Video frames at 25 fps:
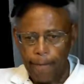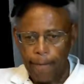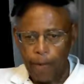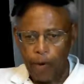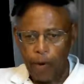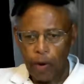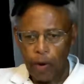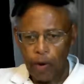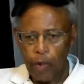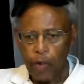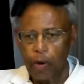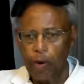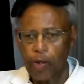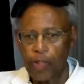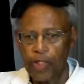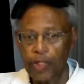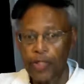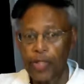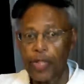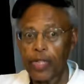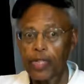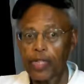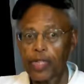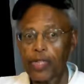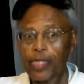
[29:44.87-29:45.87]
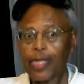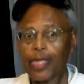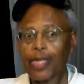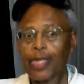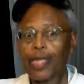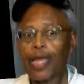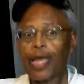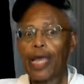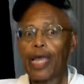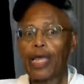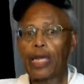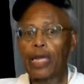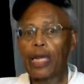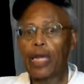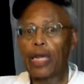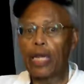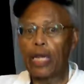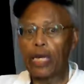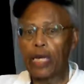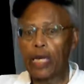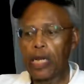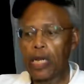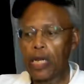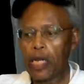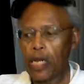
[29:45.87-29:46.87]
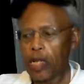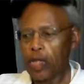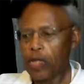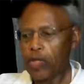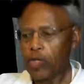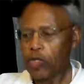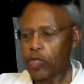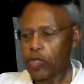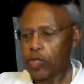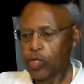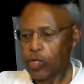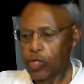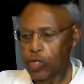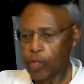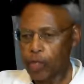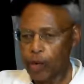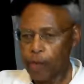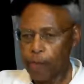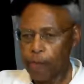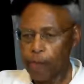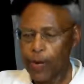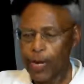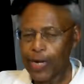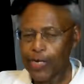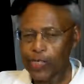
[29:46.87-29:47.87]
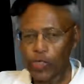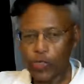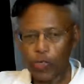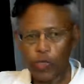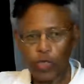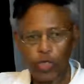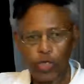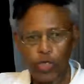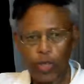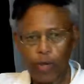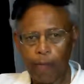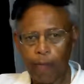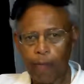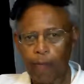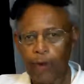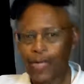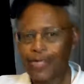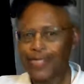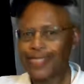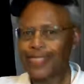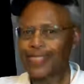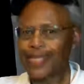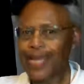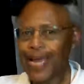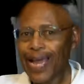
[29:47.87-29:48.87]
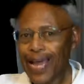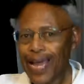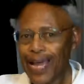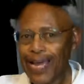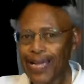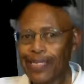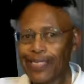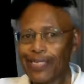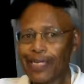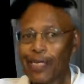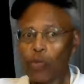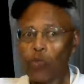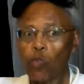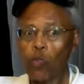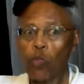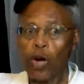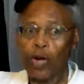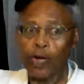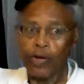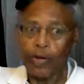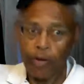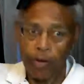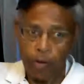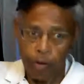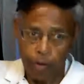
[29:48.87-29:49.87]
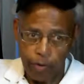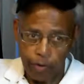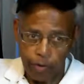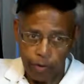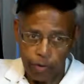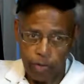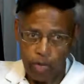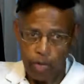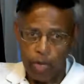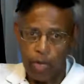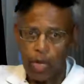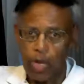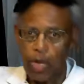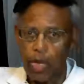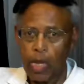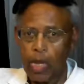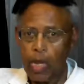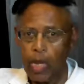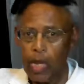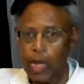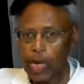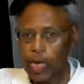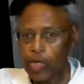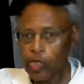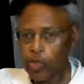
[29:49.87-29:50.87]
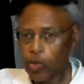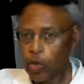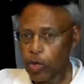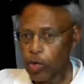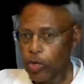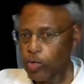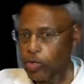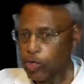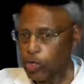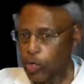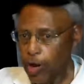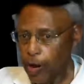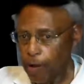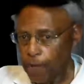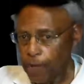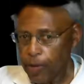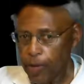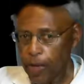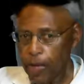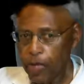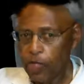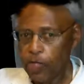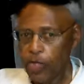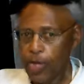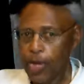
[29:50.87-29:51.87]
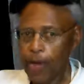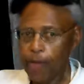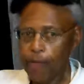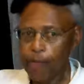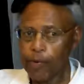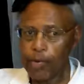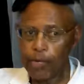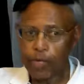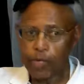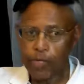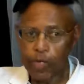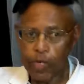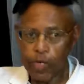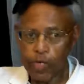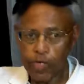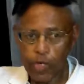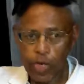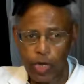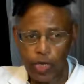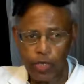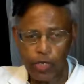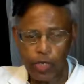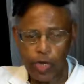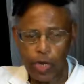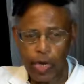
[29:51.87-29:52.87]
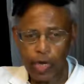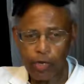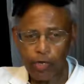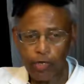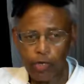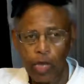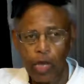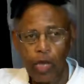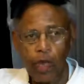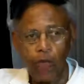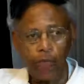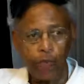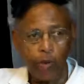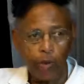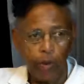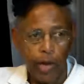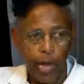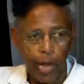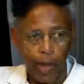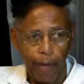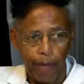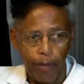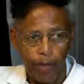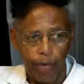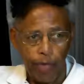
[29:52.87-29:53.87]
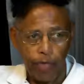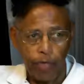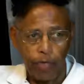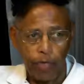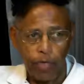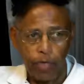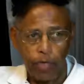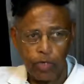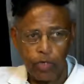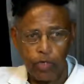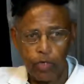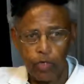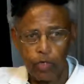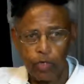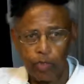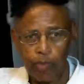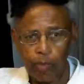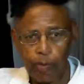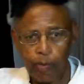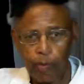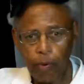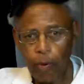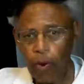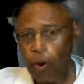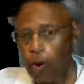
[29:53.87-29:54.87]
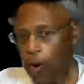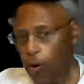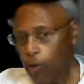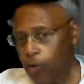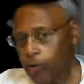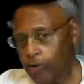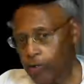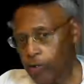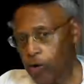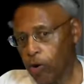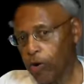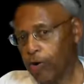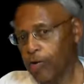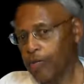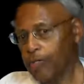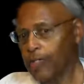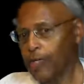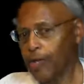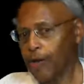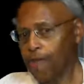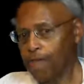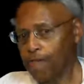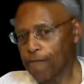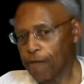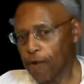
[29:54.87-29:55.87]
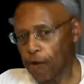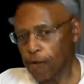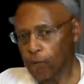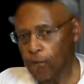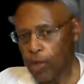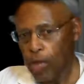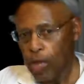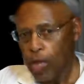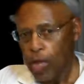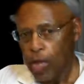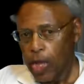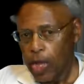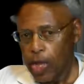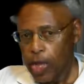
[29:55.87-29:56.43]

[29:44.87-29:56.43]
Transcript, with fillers: Paul authenticated his apostleship by signs and wonders. They saw the same things happening to the Gentiles that were happening to the Jews, but Paul was going a step further.